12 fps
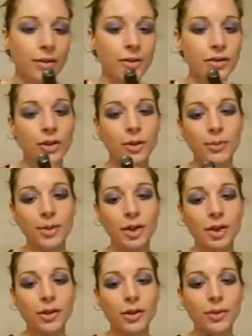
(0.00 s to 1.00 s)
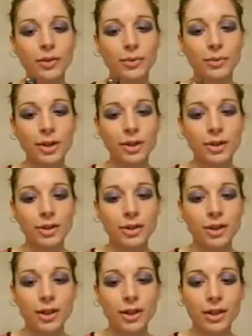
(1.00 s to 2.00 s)
top coat which
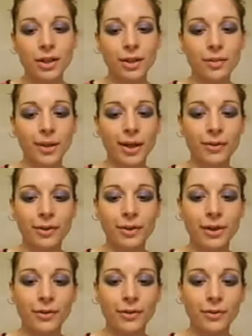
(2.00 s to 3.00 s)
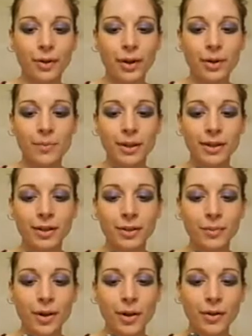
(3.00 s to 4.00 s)
apparently is very big in
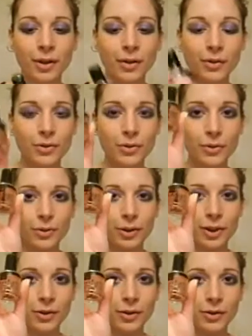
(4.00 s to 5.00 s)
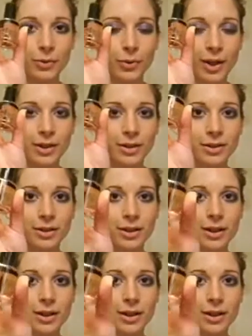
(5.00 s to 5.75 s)
America. It's called Luxe Wet.